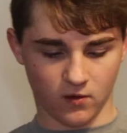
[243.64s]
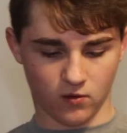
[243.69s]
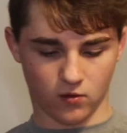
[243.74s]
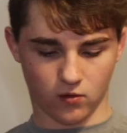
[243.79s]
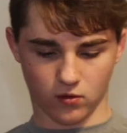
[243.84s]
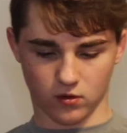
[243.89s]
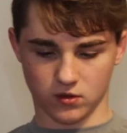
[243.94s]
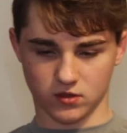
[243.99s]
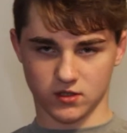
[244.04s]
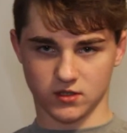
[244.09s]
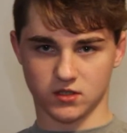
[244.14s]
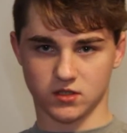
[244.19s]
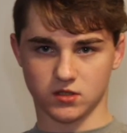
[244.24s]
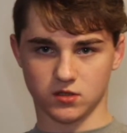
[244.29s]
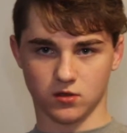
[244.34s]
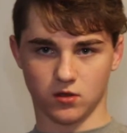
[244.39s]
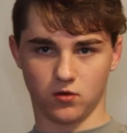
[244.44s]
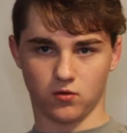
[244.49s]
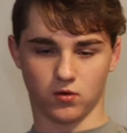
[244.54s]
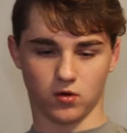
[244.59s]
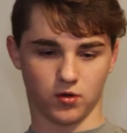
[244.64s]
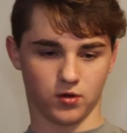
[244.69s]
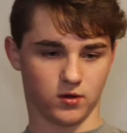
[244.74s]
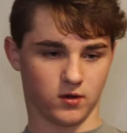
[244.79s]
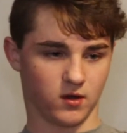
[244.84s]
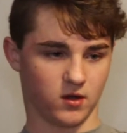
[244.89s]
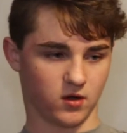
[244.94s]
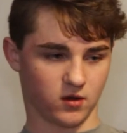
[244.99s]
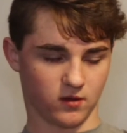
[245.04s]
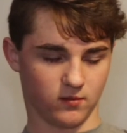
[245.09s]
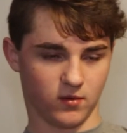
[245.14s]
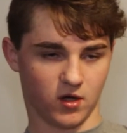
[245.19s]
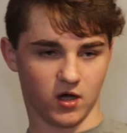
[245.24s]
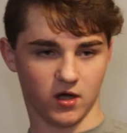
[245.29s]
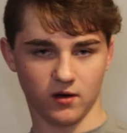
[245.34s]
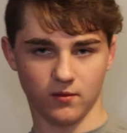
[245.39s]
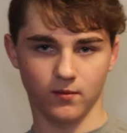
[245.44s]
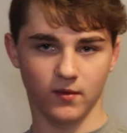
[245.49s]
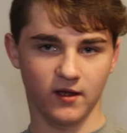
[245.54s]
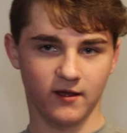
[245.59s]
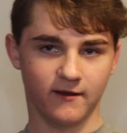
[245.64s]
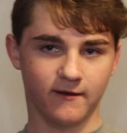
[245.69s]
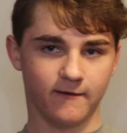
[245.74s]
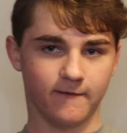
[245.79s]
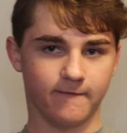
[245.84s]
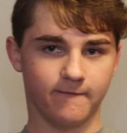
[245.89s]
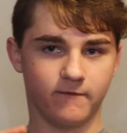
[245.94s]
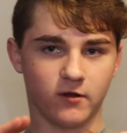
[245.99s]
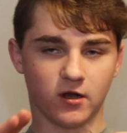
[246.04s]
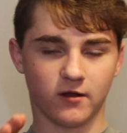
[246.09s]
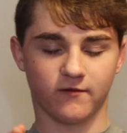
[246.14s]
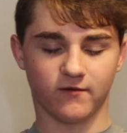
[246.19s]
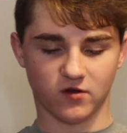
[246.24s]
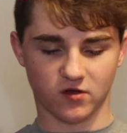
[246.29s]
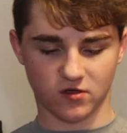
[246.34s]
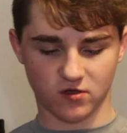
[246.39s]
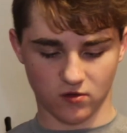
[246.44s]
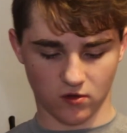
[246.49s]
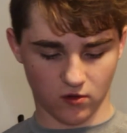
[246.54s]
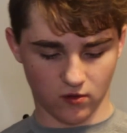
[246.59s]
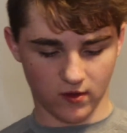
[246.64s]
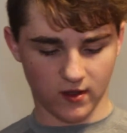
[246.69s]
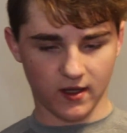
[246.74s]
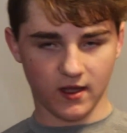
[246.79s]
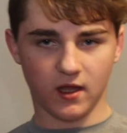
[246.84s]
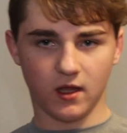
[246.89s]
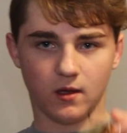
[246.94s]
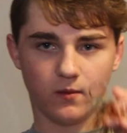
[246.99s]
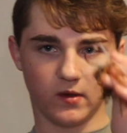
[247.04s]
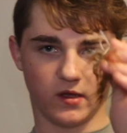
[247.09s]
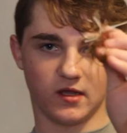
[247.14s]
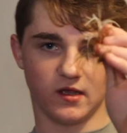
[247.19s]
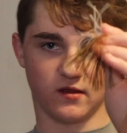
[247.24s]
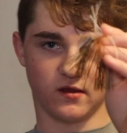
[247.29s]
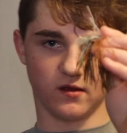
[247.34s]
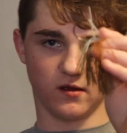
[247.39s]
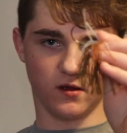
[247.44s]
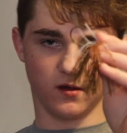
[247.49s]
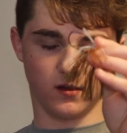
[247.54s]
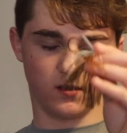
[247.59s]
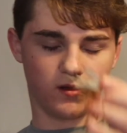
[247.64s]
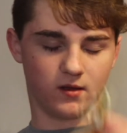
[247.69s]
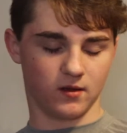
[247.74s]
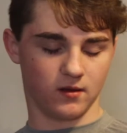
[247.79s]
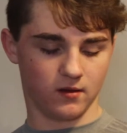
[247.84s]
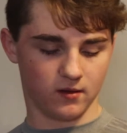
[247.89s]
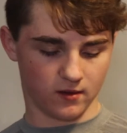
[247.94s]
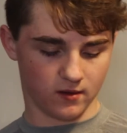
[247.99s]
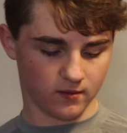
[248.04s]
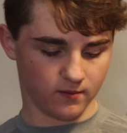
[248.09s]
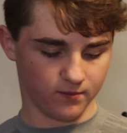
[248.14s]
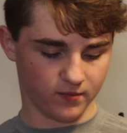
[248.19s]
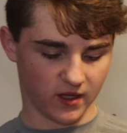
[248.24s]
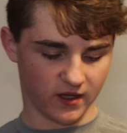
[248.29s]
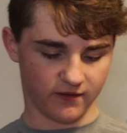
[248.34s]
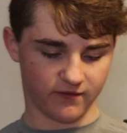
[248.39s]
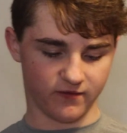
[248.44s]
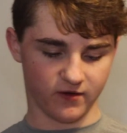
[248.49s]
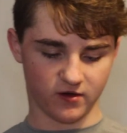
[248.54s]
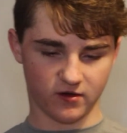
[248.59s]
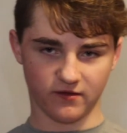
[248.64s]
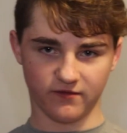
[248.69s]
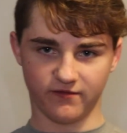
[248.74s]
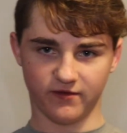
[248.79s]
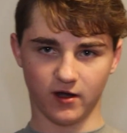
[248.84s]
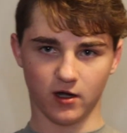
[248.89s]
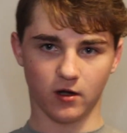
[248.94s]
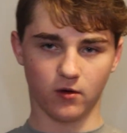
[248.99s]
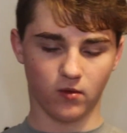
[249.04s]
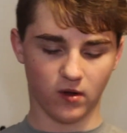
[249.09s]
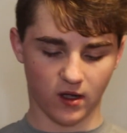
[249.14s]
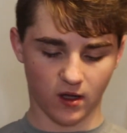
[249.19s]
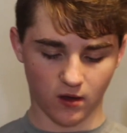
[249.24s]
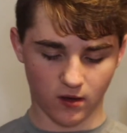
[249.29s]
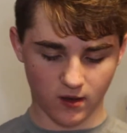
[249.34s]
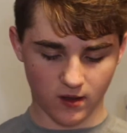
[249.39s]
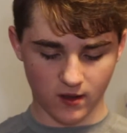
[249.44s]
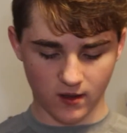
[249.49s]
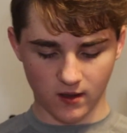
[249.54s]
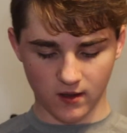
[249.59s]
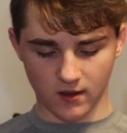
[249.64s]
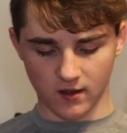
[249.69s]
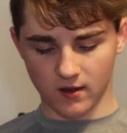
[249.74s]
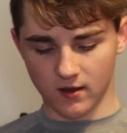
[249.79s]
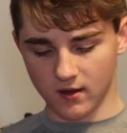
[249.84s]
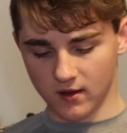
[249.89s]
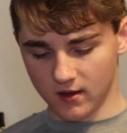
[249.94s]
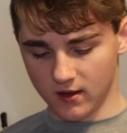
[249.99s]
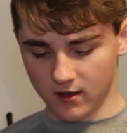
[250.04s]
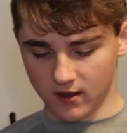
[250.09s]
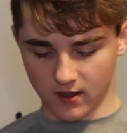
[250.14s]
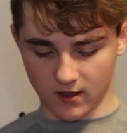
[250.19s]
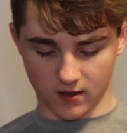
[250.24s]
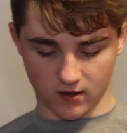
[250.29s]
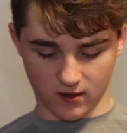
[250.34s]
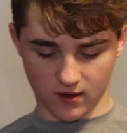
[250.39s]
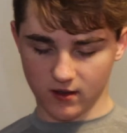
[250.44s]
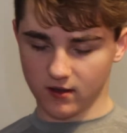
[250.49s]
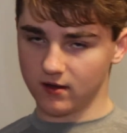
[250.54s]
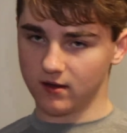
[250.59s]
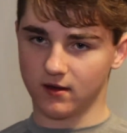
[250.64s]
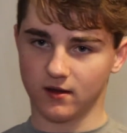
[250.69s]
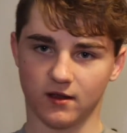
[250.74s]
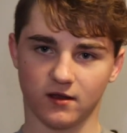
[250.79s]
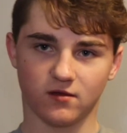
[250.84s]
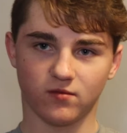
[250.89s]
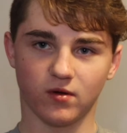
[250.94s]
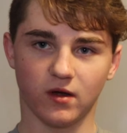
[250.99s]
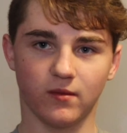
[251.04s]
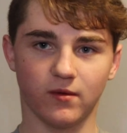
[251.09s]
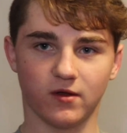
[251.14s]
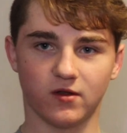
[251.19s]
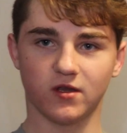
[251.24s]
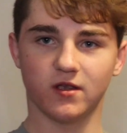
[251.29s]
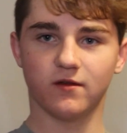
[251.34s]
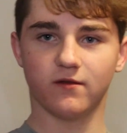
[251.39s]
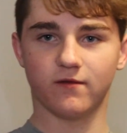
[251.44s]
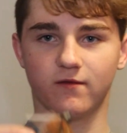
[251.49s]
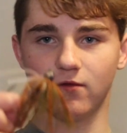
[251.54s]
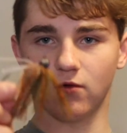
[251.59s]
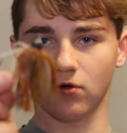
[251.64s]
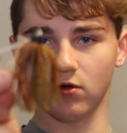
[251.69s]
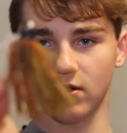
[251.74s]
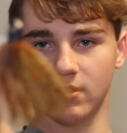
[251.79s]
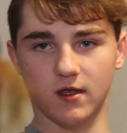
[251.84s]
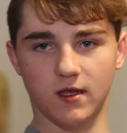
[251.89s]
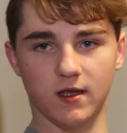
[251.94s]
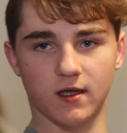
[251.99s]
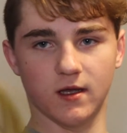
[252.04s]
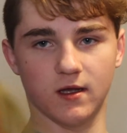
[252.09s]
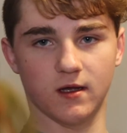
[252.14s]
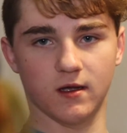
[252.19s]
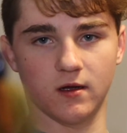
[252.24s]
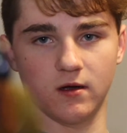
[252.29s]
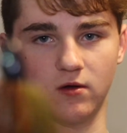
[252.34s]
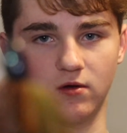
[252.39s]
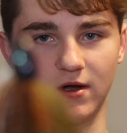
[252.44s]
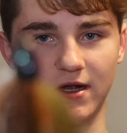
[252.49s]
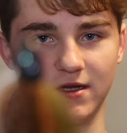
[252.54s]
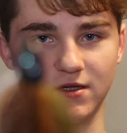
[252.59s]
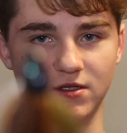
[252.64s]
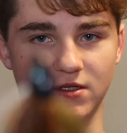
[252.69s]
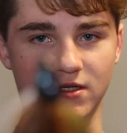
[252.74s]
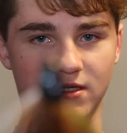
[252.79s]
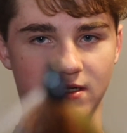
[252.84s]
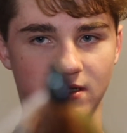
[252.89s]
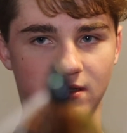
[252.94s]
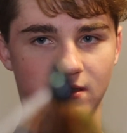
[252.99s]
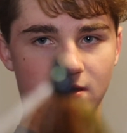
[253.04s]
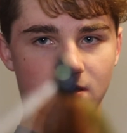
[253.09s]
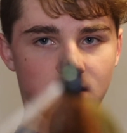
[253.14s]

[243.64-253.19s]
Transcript: or just slow rolled along the bottom. Very versatile, imitates a bait fish very well. And yeah, that's pretty much it for the grass jig.